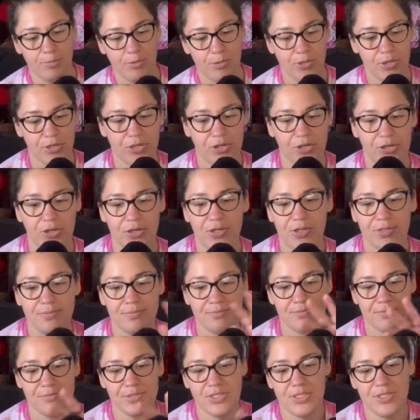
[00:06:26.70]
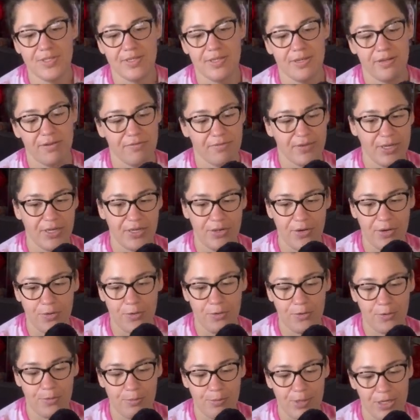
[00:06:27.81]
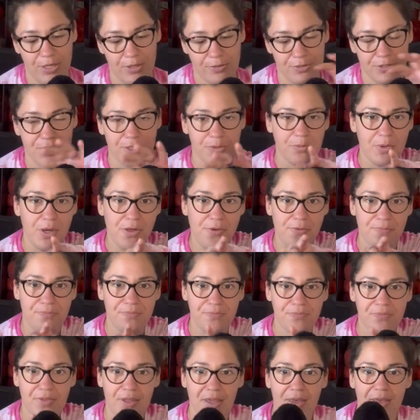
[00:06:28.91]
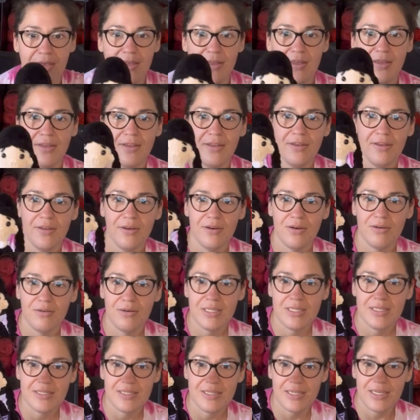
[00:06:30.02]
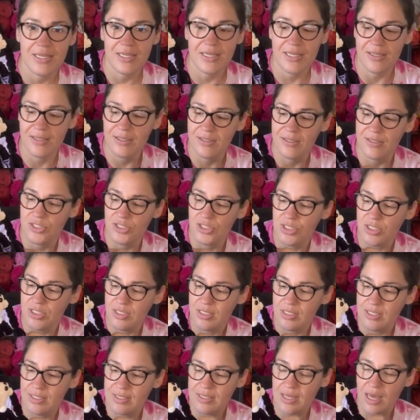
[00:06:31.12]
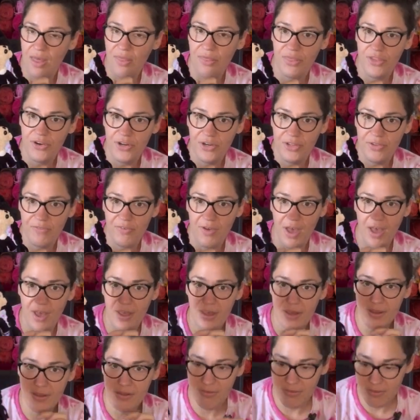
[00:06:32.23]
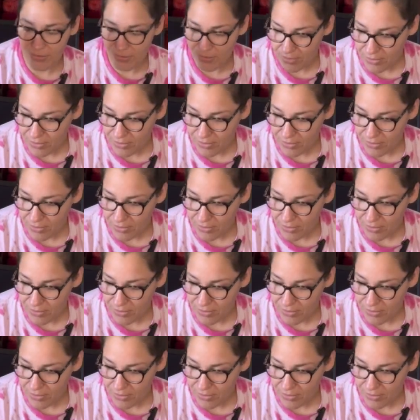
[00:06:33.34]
poor girl. She's gonna find a home. I know she will. Wednesday, and she is at 35.